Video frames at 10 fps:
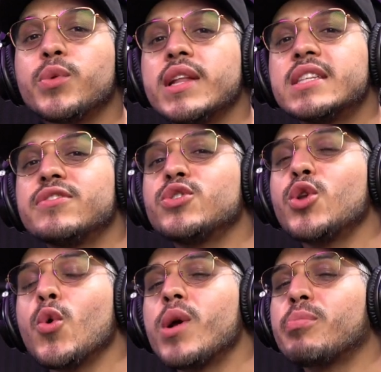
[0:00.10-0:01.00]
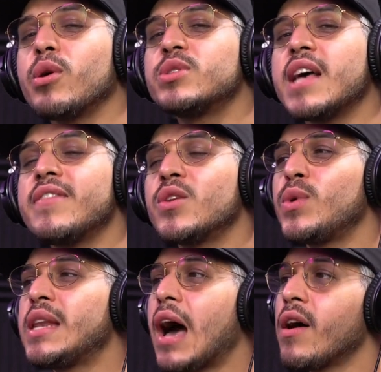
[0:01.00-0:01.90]
the release of Studio One Pro 7,
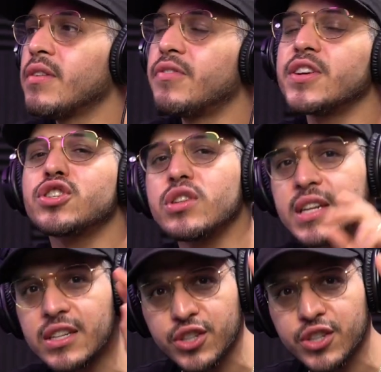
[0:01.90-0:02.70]
we now have officially